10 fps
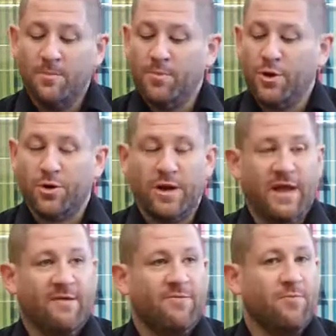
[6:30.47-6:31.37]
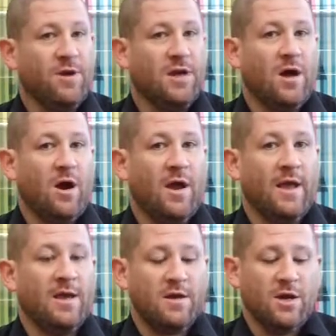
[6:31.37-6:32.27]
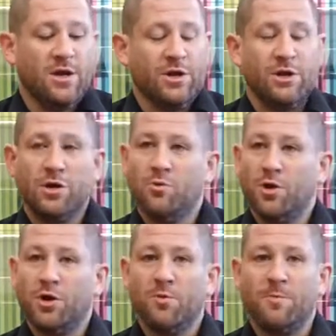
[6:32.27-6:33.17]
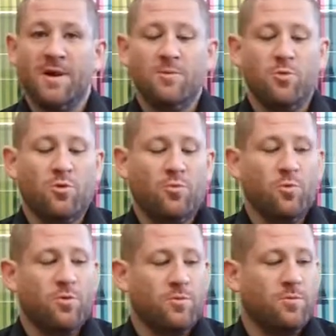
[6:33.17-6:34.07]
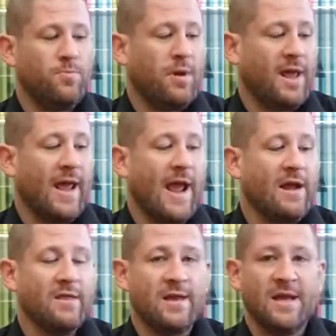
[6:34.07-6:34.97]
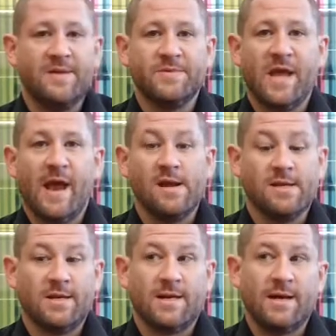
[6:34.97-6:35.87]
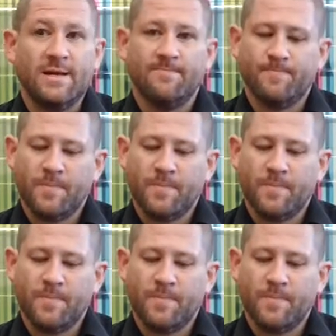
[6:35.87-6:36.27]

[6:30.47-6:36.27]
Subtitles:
But if we are here and you want to come in, we'll play any of the games any of the time.